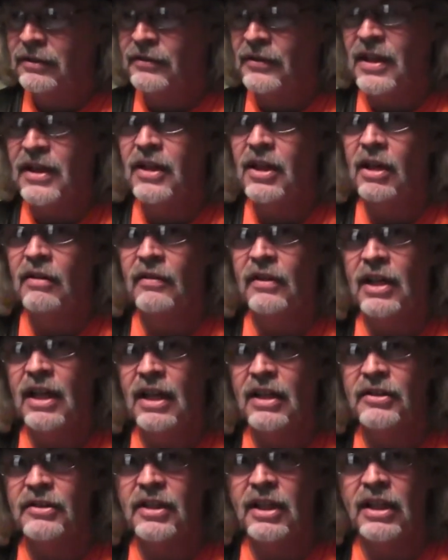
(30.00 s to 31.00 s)
think of it
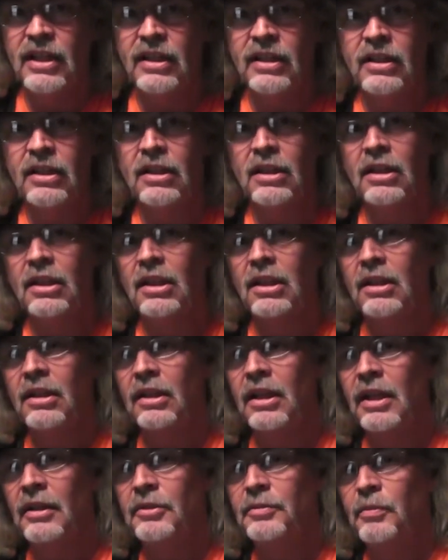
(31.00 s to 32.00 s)
as a uh,
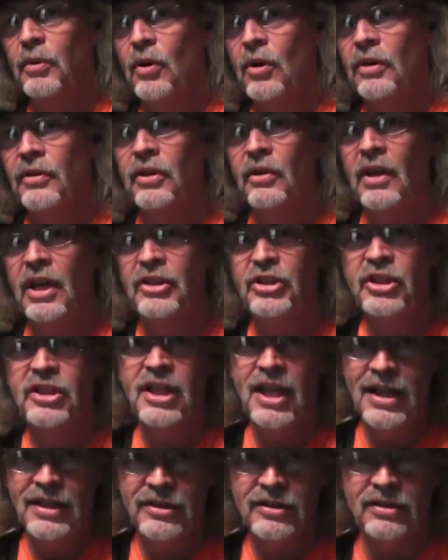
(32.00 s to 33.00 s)
as part of their
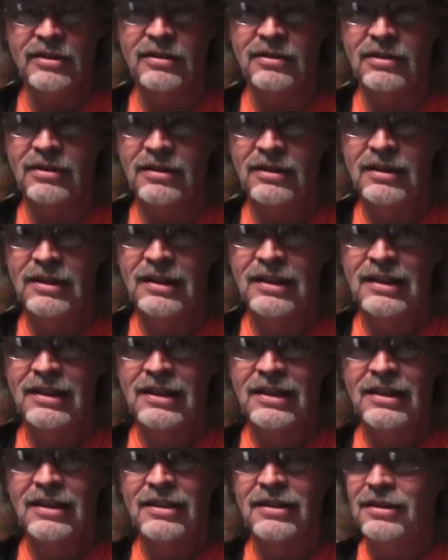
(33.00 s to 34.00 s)
education.
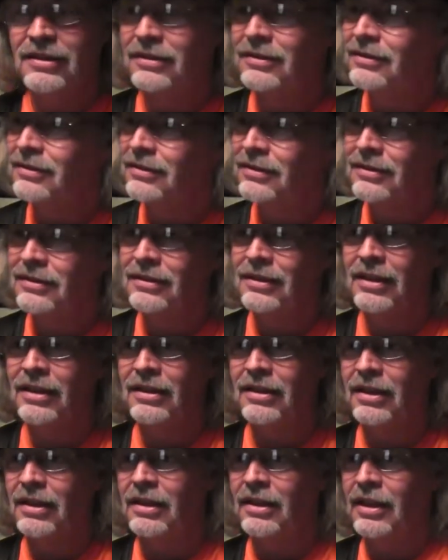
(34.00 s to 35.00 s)
And,
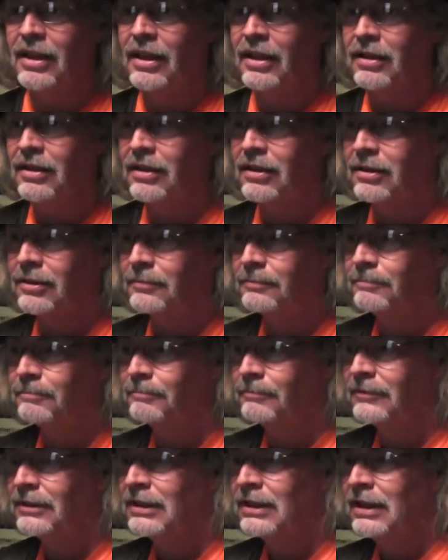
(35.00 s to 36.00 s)
and, uh,
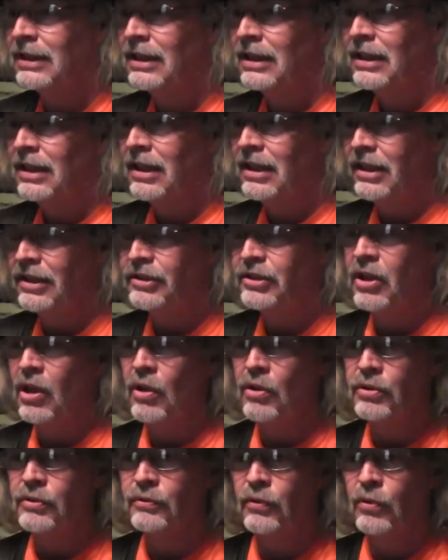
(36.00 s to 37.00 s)
and, this
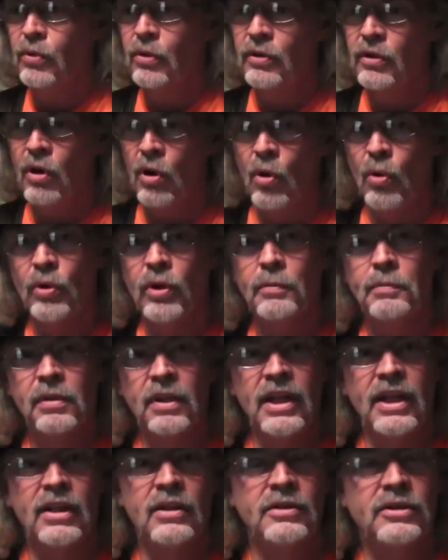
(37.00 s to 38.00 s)
goes for the older
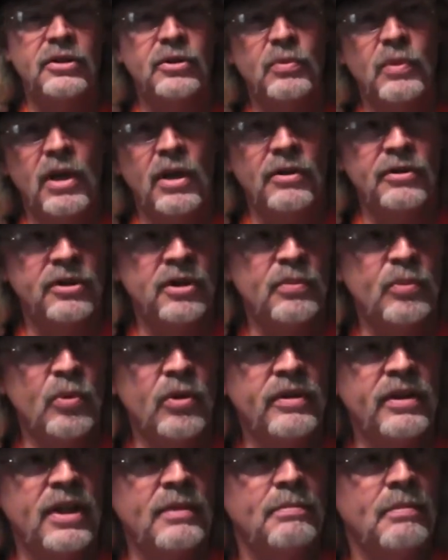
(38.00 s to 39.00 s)
players as well.
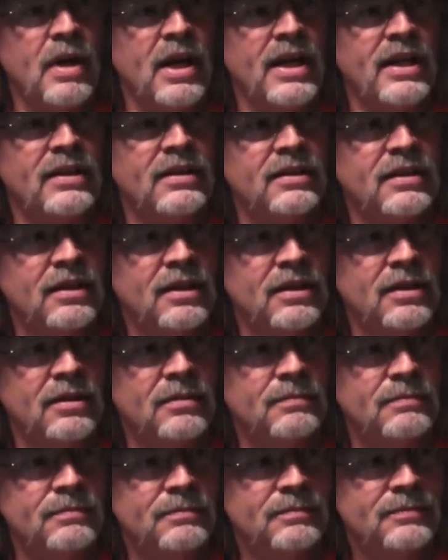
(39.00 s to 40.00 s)
Someone that might
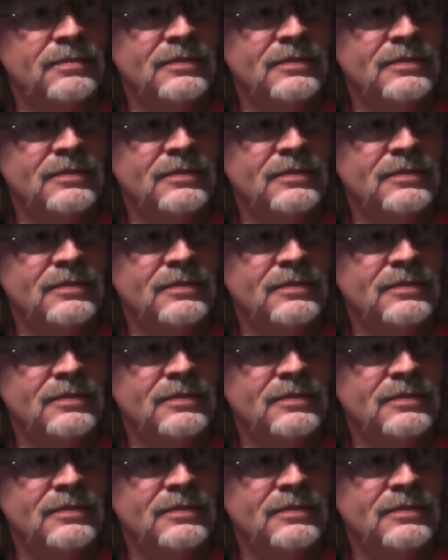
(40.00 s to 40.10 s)
um,